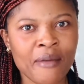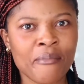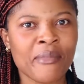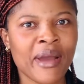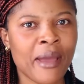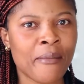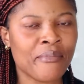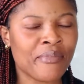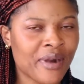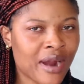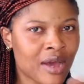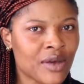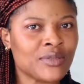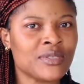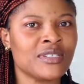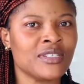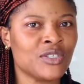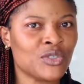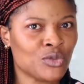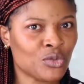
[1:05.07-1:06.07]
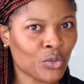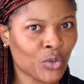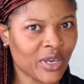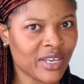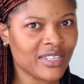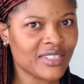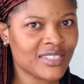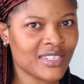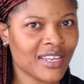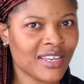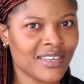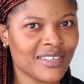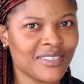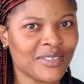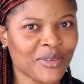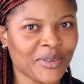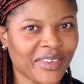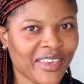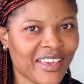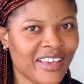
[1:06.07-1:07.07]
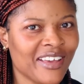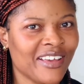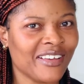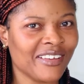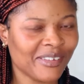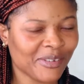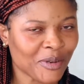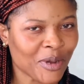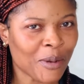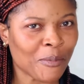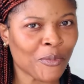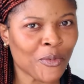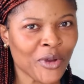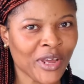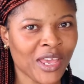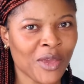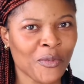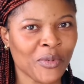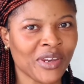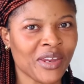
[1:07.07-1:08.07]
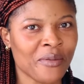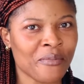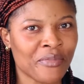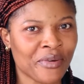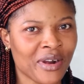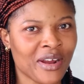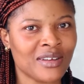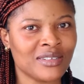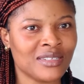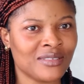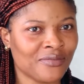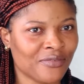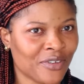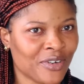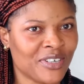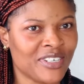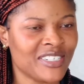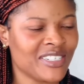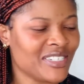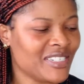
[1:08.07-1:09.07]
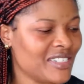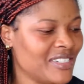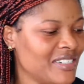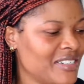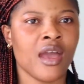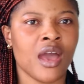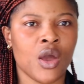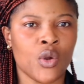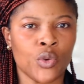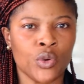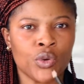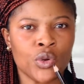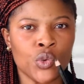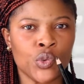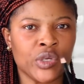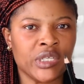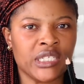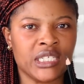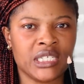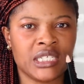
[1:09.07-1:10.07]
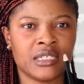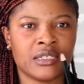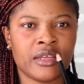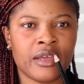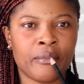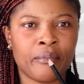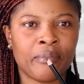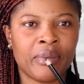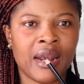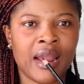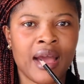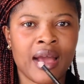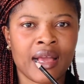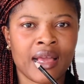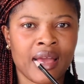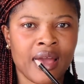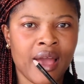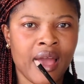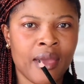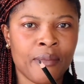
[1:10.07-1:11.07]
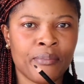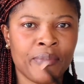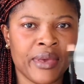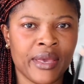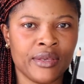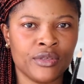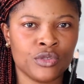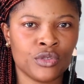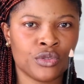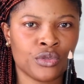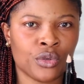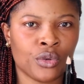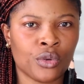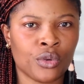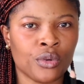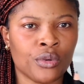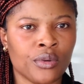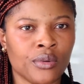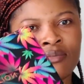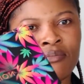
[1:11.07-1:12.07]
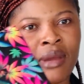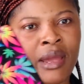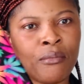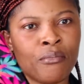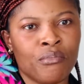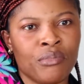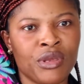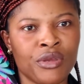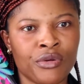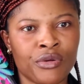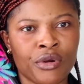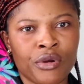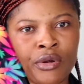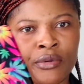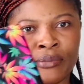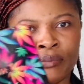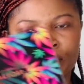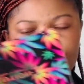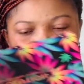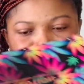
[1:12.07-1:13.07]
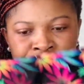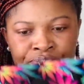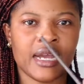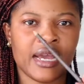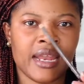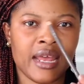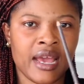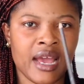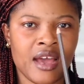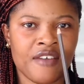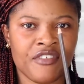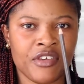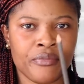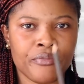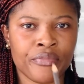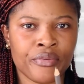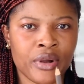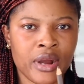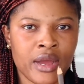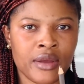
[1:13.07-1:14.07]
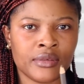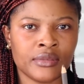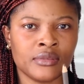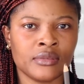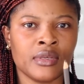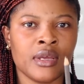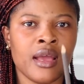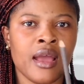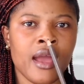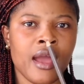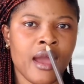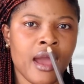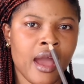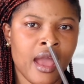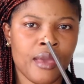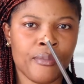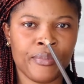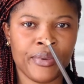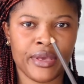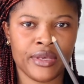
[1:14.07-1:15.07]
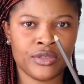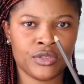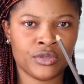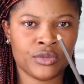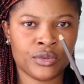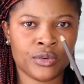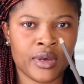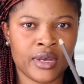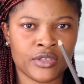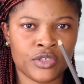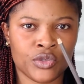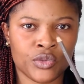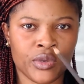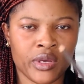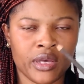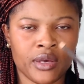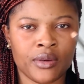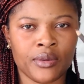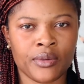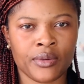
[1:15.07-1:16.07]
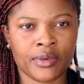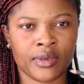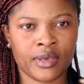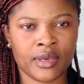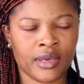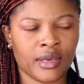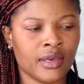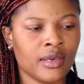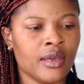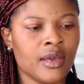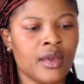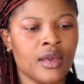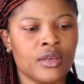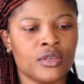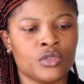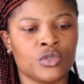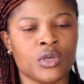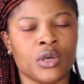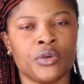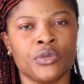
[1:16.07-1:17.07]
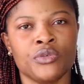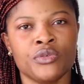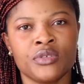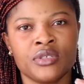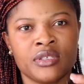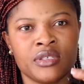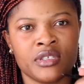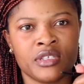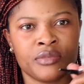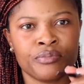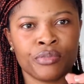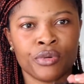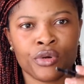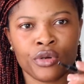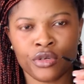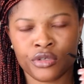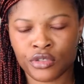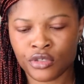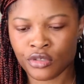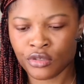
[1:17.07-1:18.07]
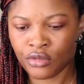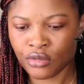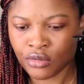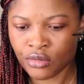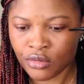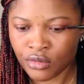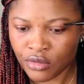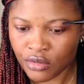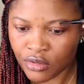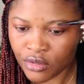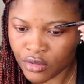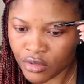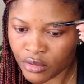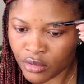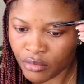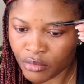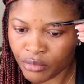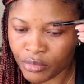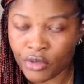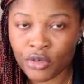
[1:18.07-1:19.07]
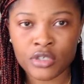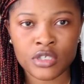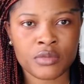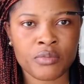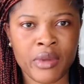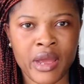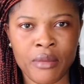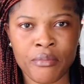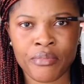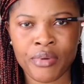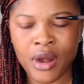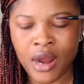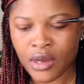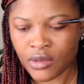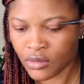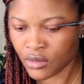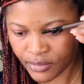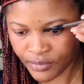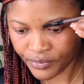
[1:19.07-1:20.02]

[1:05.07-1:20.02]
my brows situated. Okay, I'm working with the brows first. I will go with this black eye pencil, my mirror, and I have a brown eye pencil as well. Okay, so I'll use this brush to brush my brows.